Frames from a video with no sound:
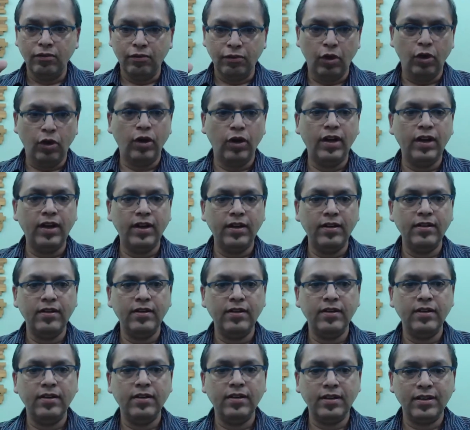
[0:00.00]
for
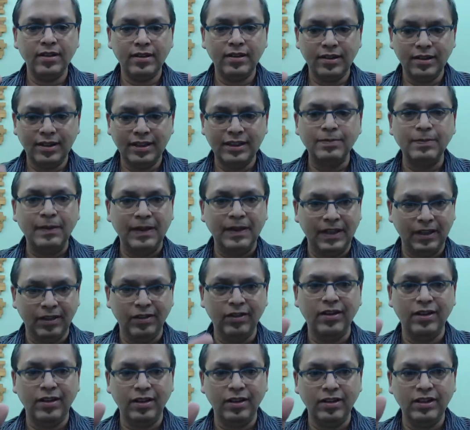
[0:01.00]
this
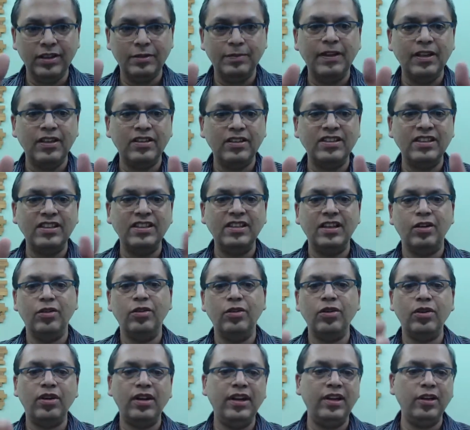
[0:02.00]
particular this particular season
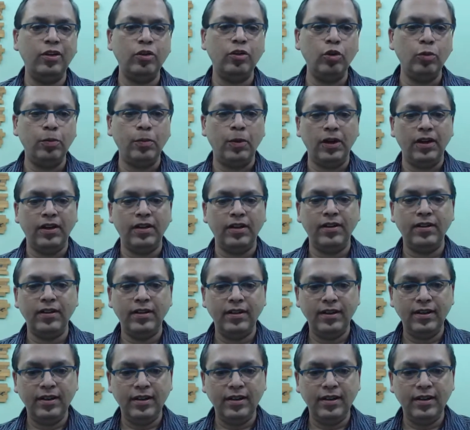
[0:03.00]
how to create a coupon